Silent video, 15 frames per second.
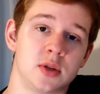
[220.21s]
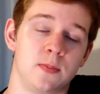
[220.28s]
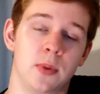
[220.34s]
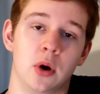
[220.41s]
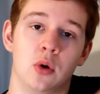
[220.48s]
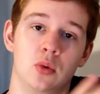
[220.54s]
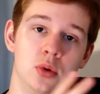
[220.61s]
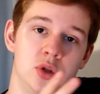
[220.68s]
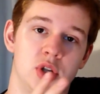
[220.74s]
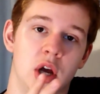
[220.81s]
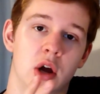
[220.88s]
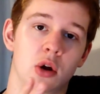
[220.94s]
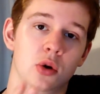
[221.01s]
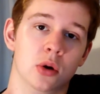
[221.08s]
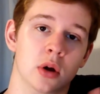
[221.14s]
but
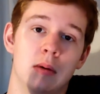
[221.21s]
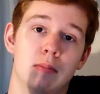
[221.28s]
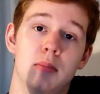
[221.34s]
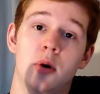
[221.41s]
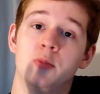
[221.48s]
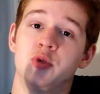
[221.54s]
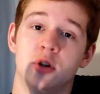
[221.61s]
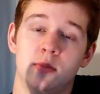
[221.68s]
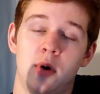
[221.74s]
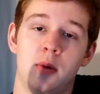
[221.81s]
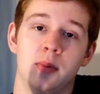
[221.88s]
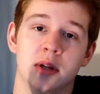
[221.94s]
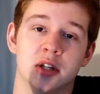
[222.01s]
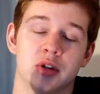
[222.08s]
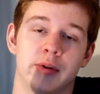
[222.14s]
also mob to
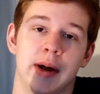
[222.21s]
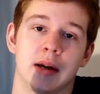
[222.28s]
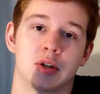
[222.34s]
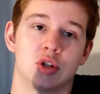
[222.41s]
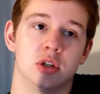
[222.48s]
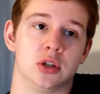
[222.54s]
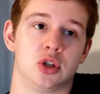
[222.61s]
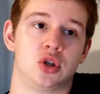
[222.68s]
mob interactions,